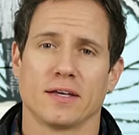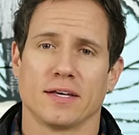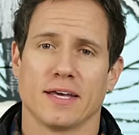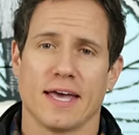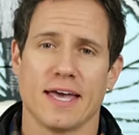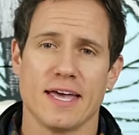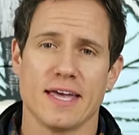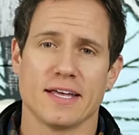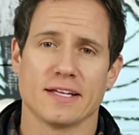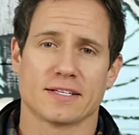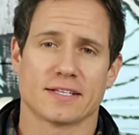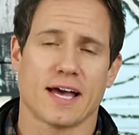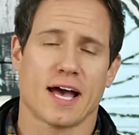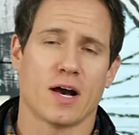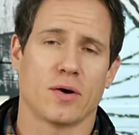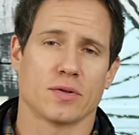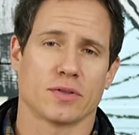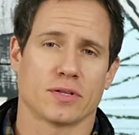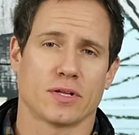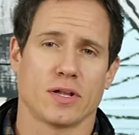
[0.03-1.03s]
Hey, it's
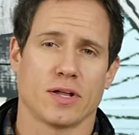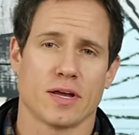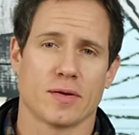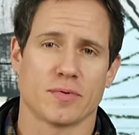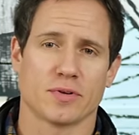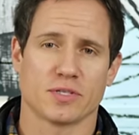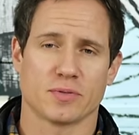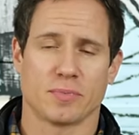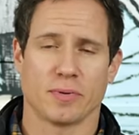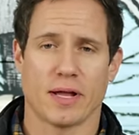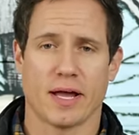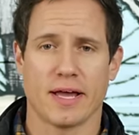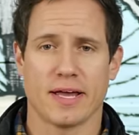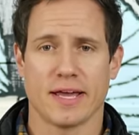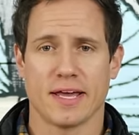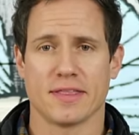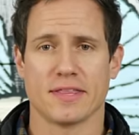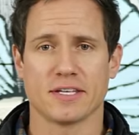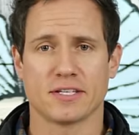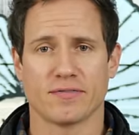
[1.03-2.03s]
Kyle with Clawhammer Supply.
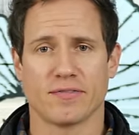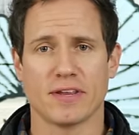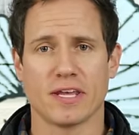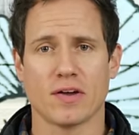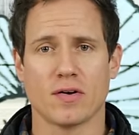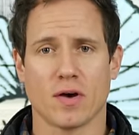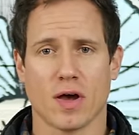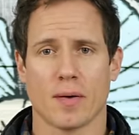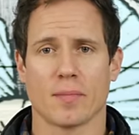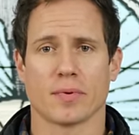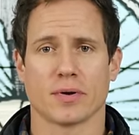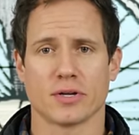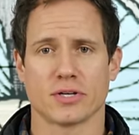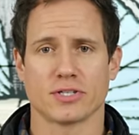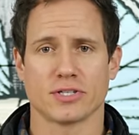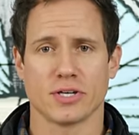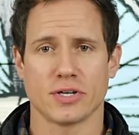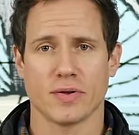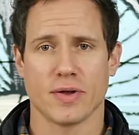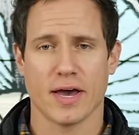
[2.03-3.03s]
In this video, I'm gonna
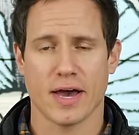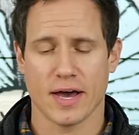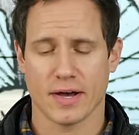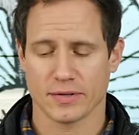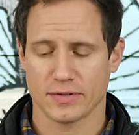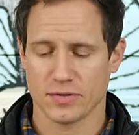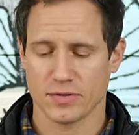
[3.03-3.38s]
show you how